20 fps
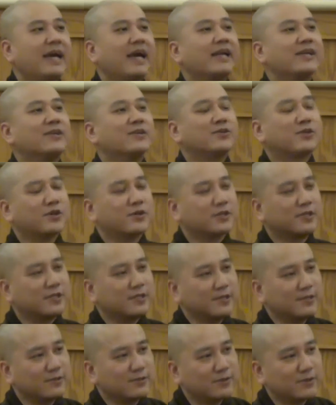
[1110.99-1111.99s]
and you
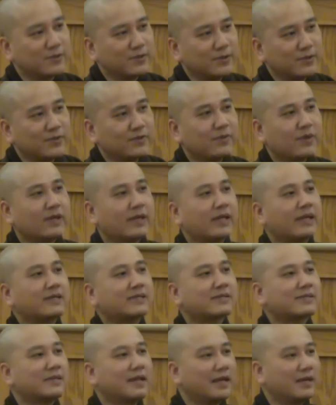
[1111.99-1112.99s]
continue to do and
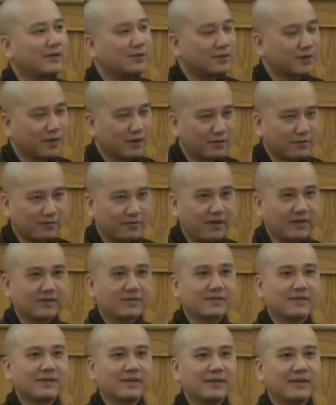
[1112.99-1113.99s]
next day you
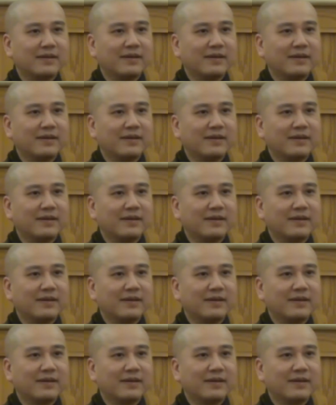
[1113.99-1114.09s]
confess.